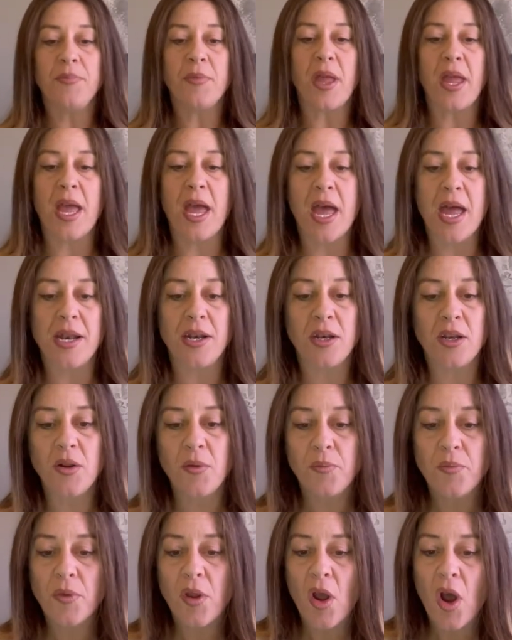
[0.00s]
and
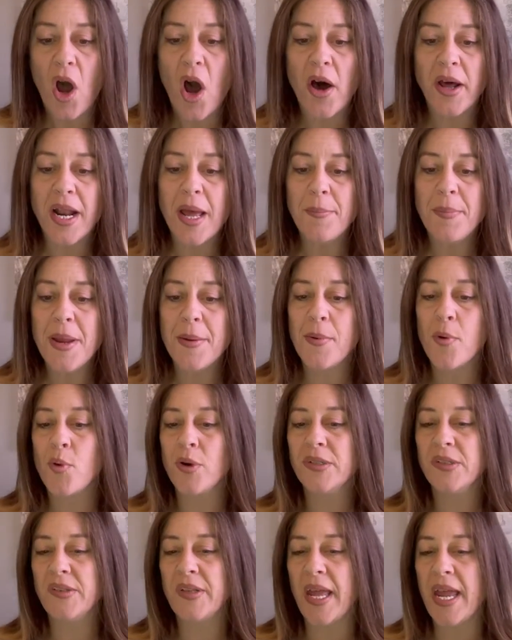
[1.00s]
on it people
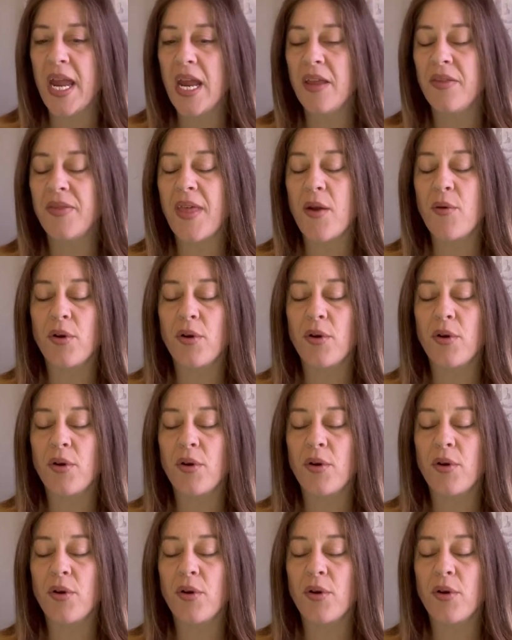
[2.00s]
were saying they